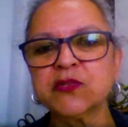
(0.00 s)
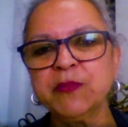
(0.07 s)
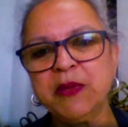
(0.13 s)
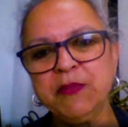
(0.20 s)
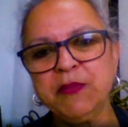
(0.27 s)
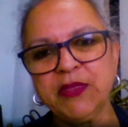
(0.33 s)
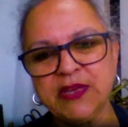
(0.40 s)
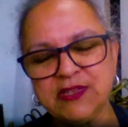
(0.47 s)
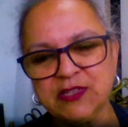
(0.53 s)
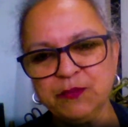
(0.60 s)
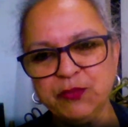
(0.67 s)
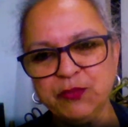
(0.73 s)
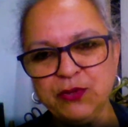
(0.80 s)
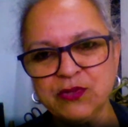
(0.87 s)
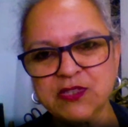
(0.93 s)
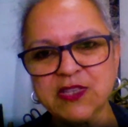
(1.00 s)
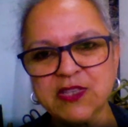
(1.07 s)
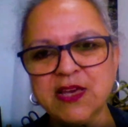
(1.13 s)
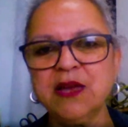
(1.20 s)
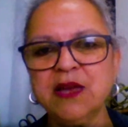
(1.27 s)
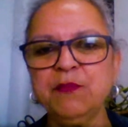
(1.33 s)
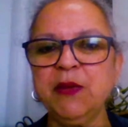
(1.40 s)
Maybe there's abuse
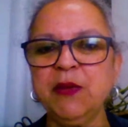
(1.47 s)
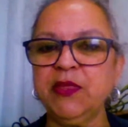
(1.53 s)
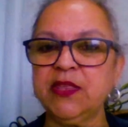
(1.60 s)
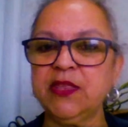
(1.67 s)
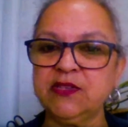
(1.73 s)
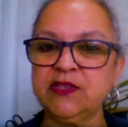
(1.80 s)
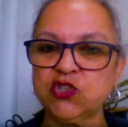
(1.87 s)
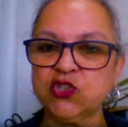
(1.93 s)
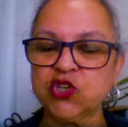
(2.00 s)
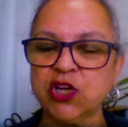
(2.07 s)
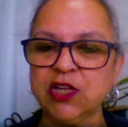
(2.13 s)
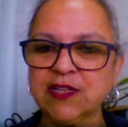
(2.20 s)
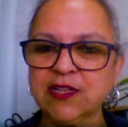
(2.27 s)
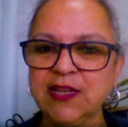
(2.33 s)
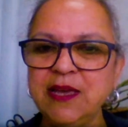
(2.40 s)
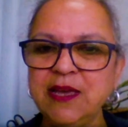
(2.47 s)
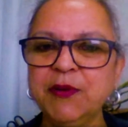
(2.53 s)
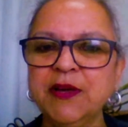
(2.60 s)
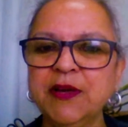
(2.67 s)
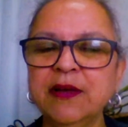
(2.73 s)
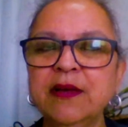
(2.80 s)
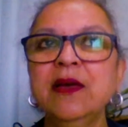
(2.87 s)
there, maybe there's child
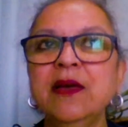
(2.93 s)
labor.